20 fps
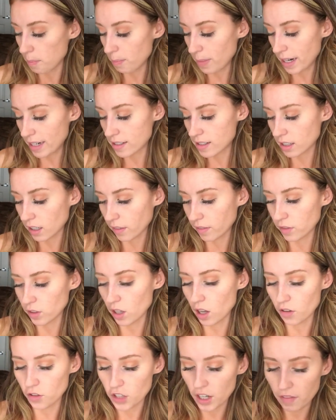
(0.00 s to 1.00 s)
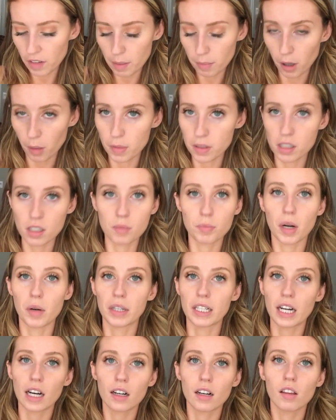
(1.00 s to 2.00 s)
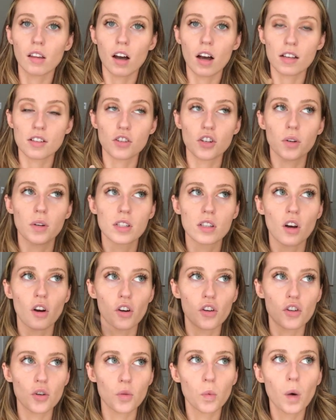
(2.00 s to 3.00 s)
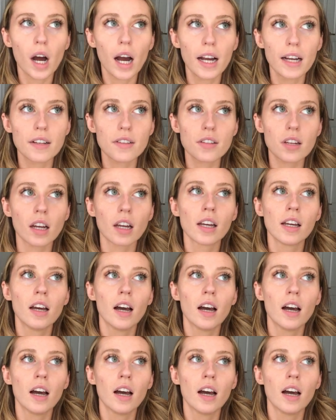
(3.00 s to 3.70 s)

but for longevity purposes, probably not gonna last you as long as you want.